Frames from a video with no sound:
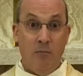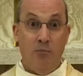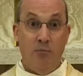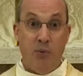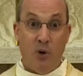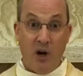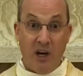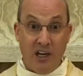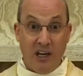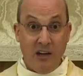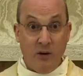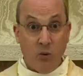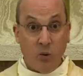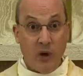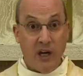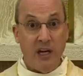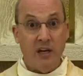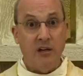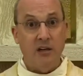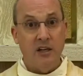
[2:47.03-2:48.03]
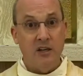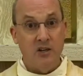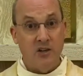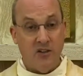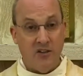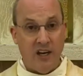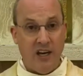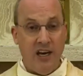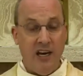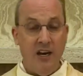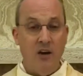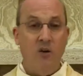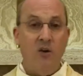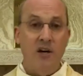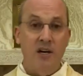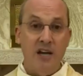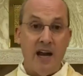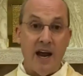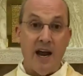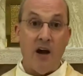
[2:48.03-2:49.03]
bringing real into the here
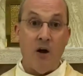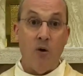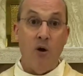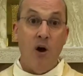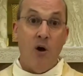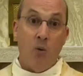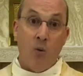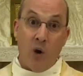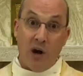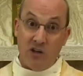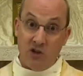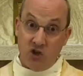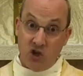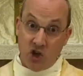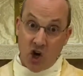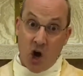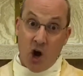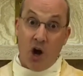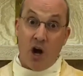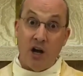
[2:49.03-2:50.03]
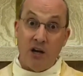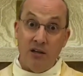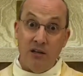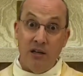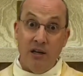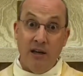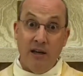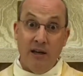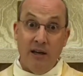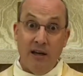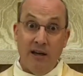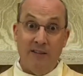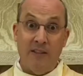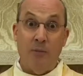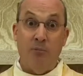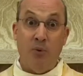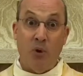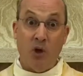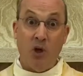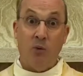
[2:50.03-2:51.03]
and now what John in the
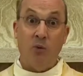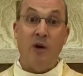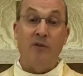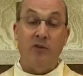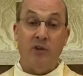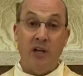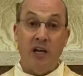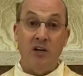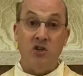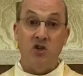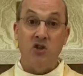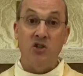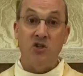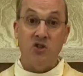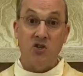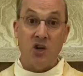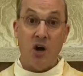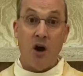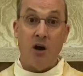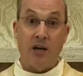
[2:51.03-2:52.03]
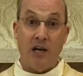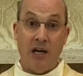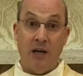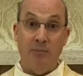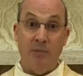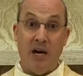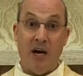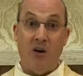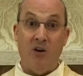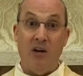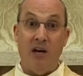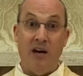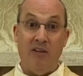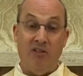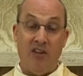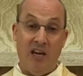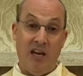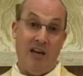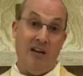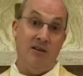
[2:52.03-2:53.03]
book of Revelation is talking about at
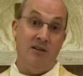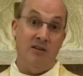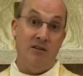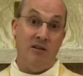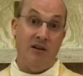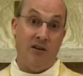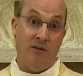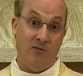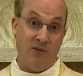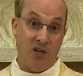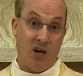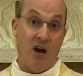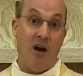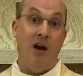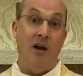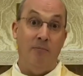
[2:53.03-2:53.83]
the end of time.